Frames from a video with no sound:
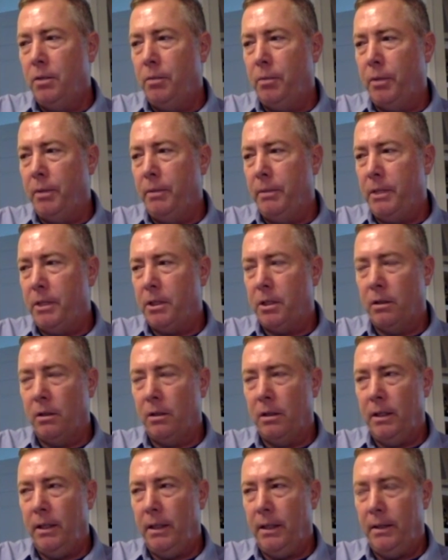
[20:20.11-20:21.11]
too
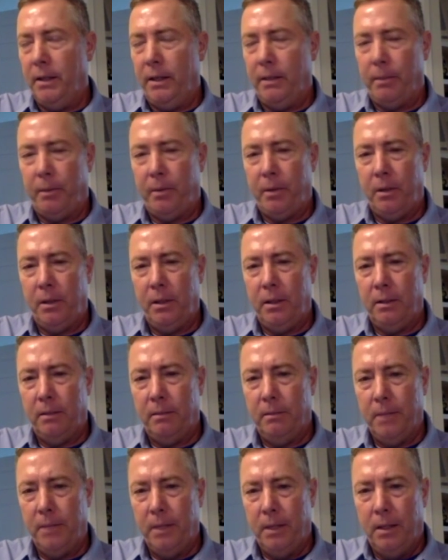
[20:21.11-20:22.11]
prematurely and the
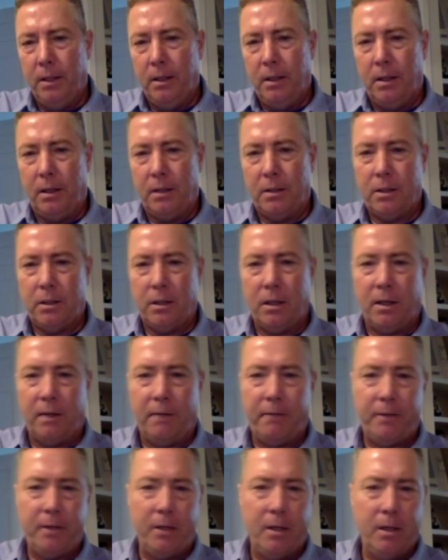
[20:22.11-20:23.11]
epithelium uh,
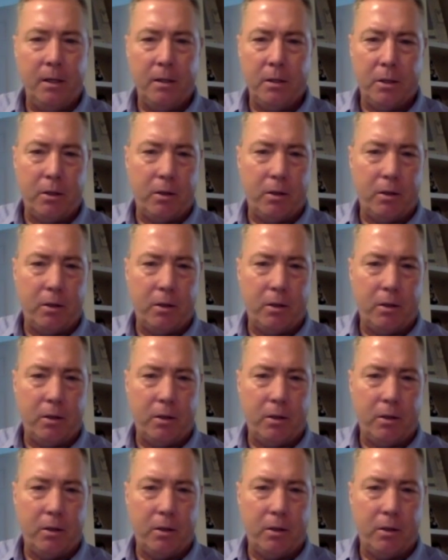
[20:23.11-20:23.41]
sloughed.